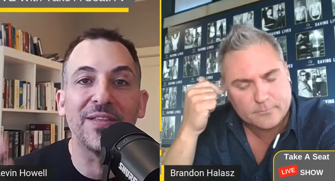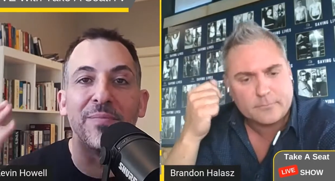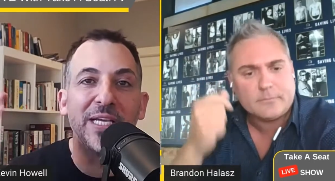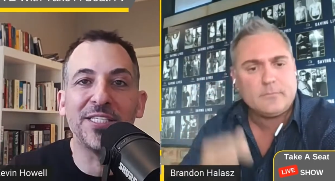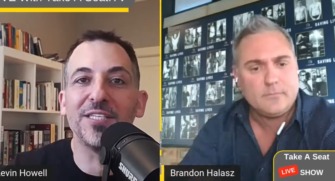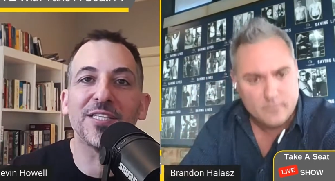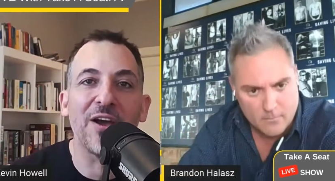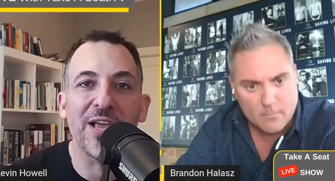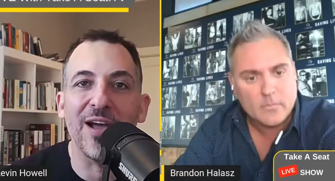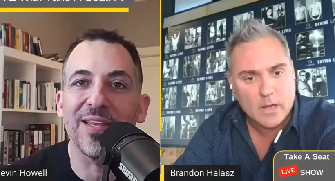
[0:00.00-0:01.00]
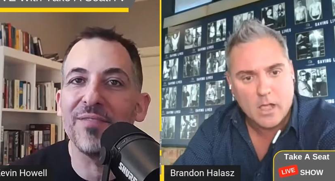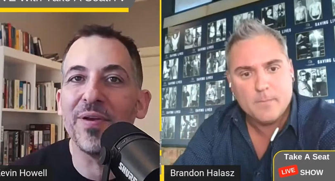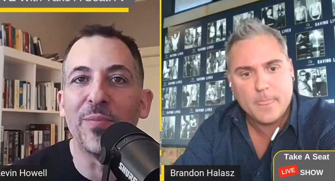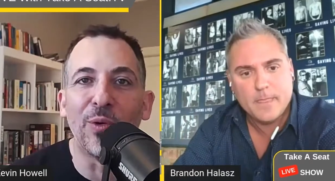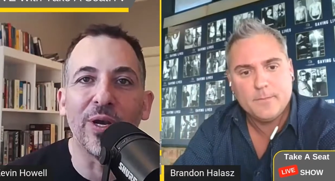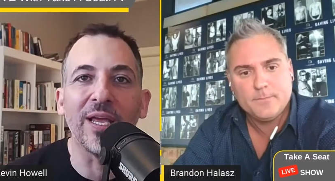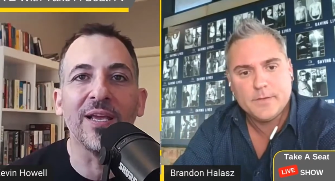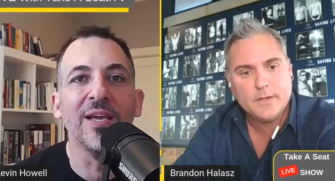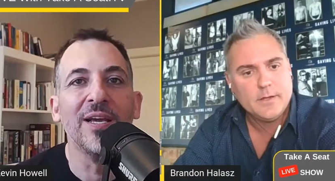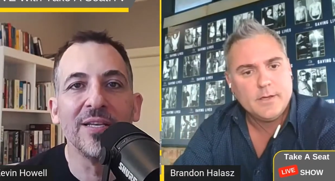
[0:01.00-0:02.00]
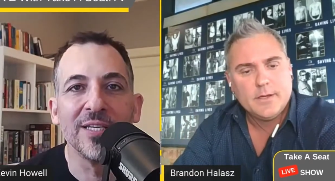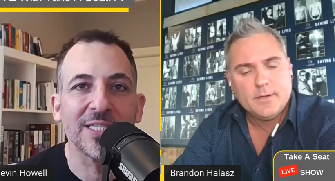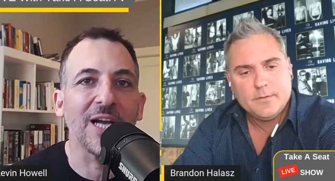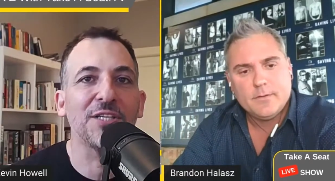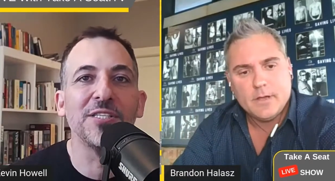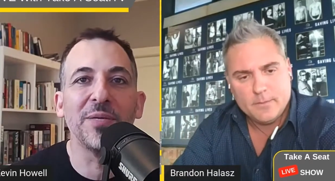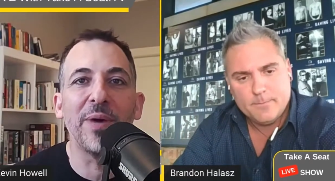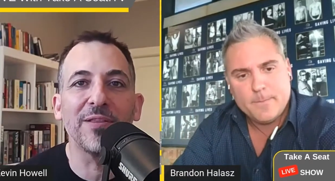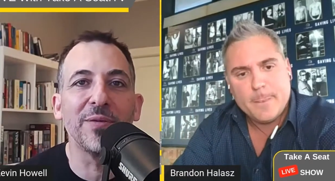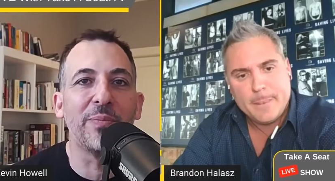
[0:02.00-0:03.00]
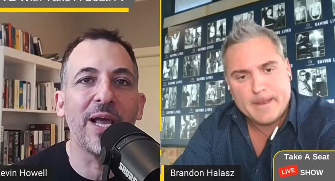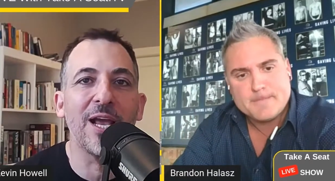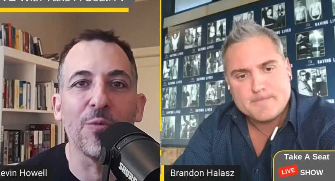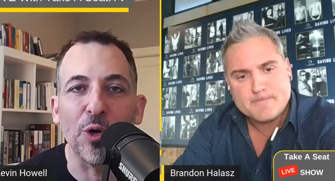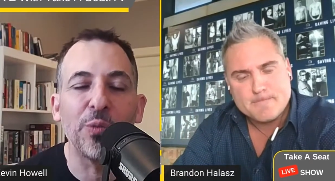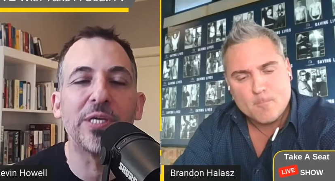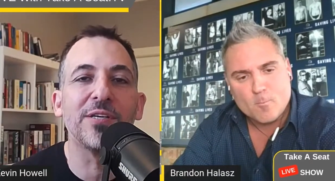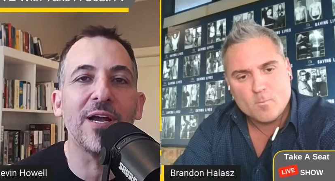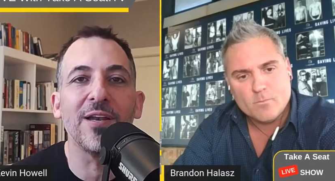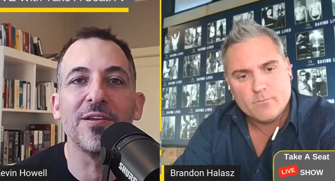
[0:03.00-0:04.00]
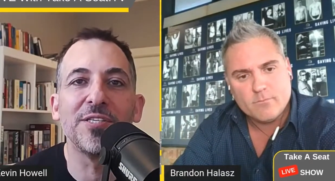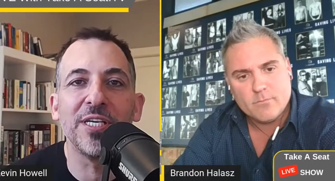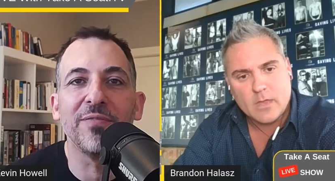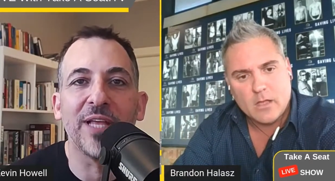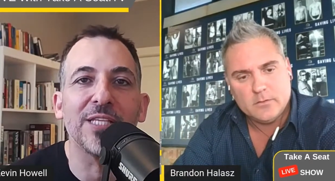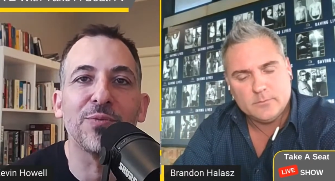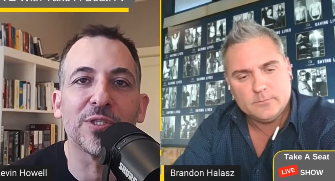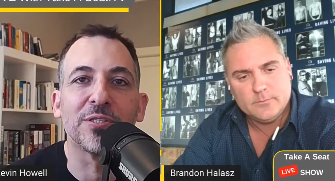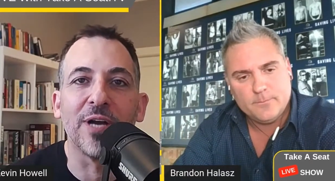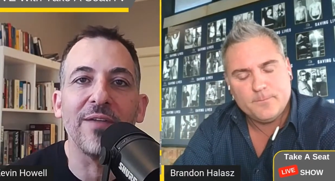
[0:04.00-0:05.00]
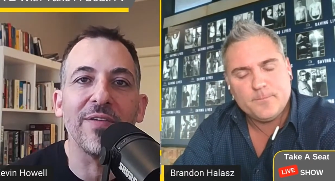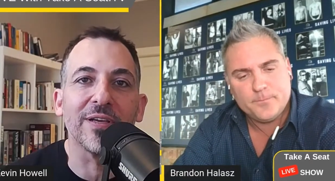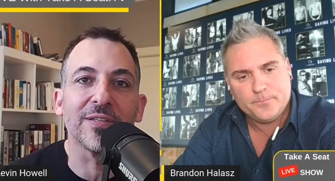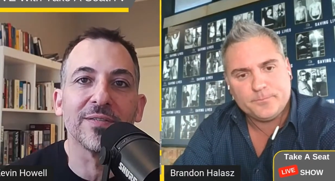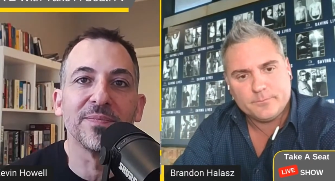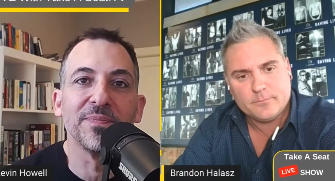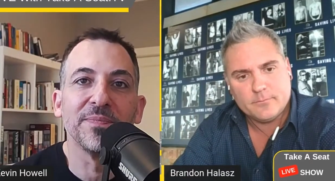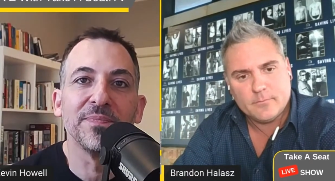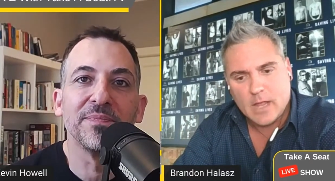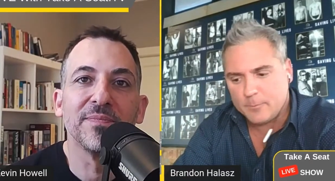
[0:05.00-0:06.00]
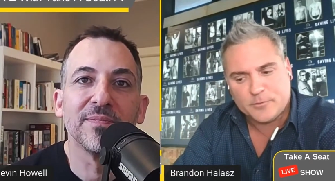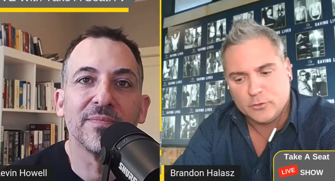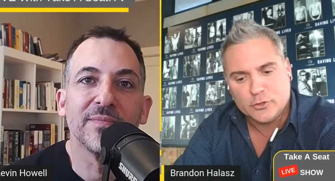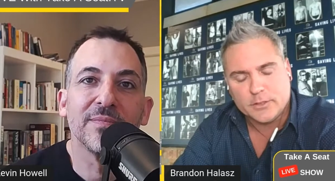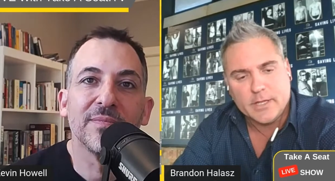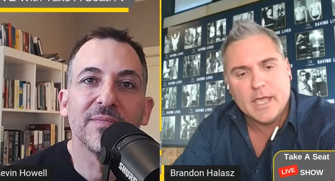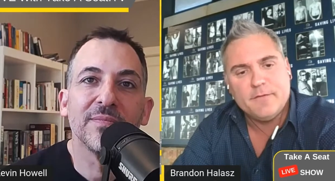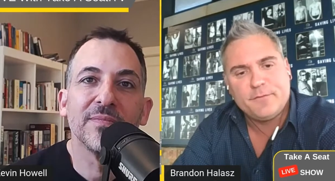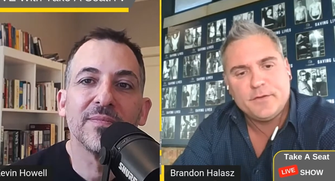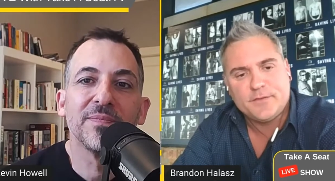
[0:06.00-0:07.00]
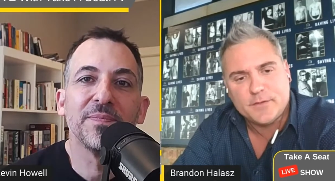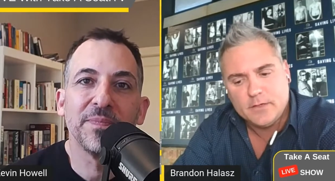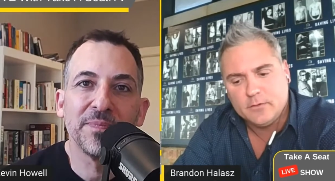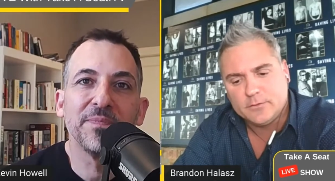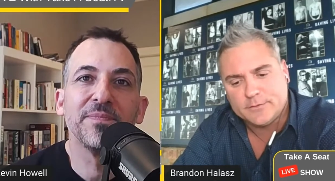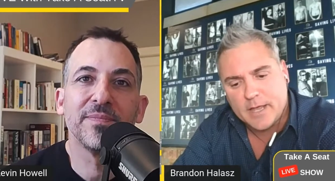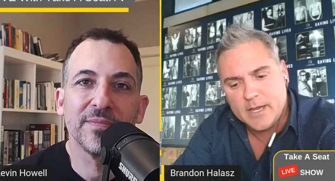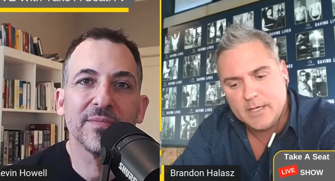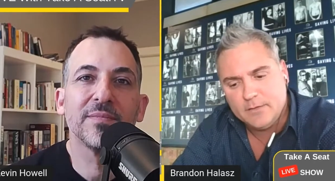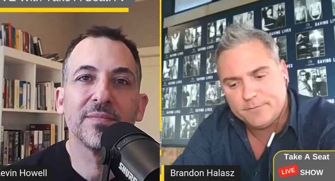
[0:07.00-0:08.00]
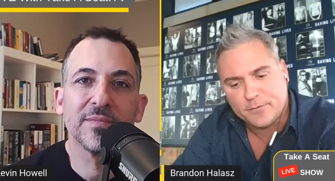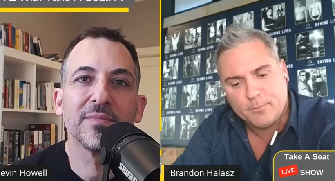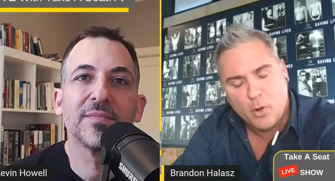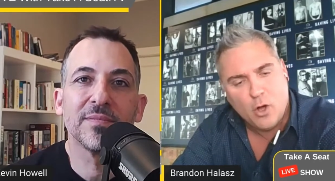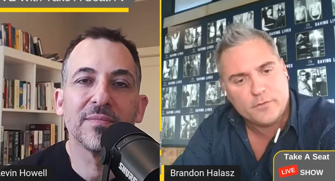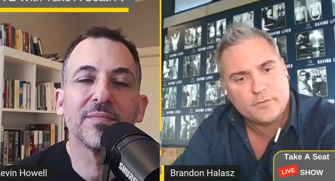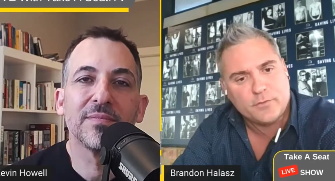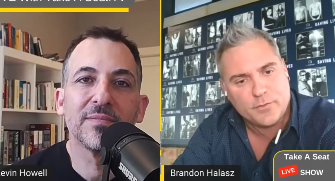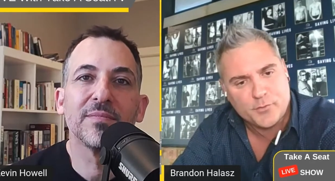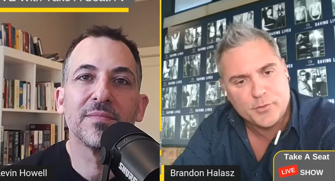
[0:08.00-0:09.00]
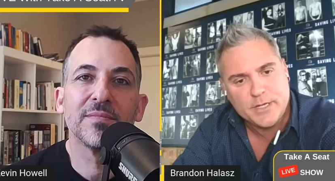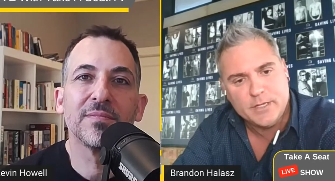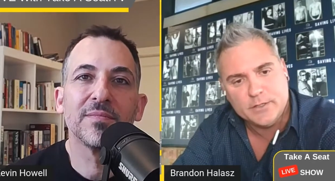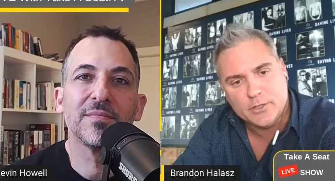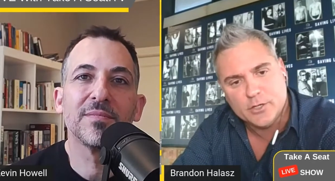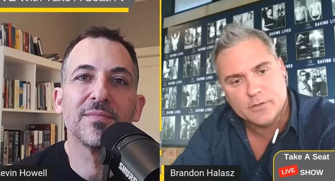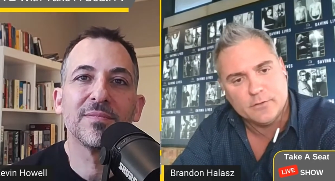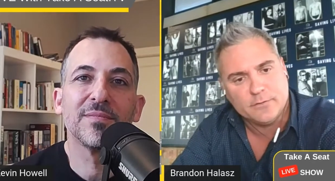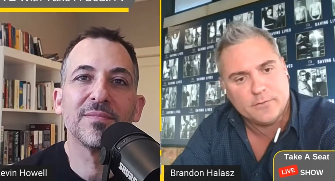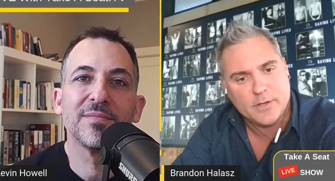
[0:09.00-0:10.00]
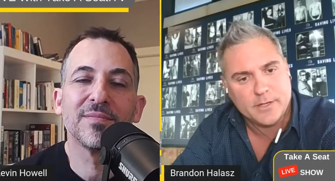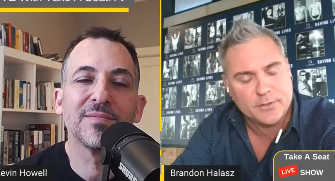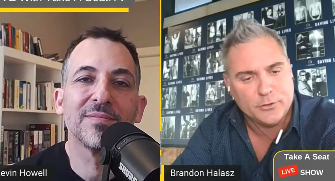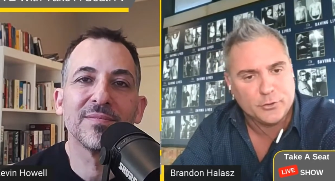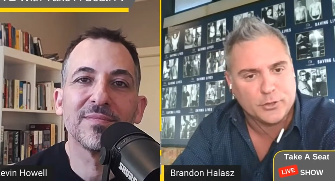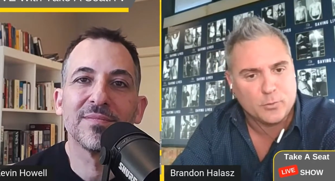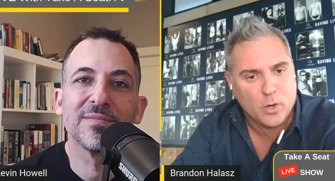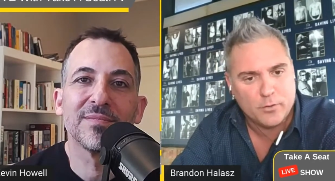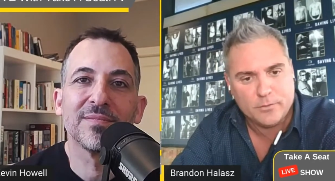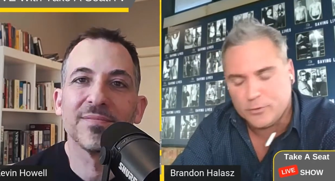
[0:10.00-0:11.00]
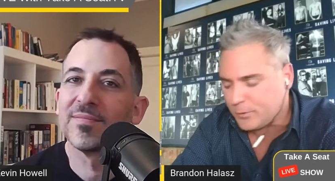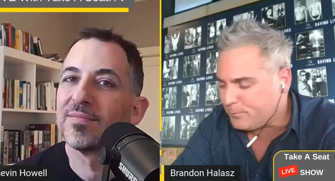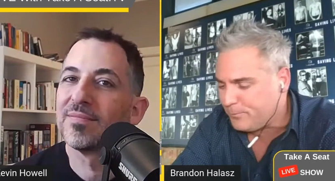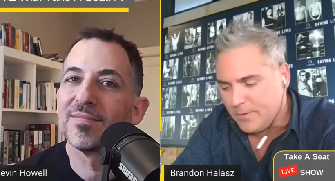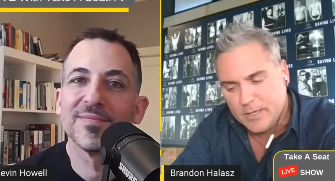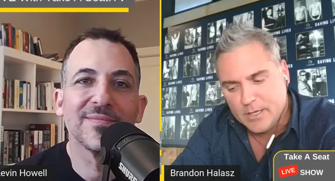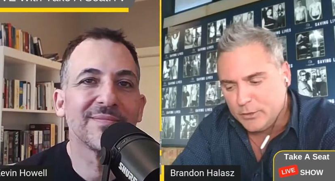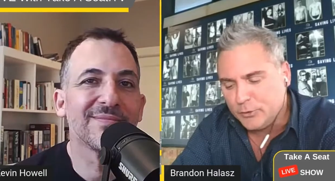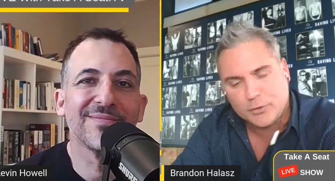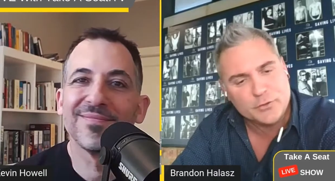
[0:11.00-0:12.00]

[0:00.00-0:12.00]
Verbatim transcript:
Speaker 1: the messages going out every morning. Discussions about the brand, what we're trying to achieve. That's what's driving it.
Speaker 2: Absolutely. Every single day for the past three years, and you can quote, you could, you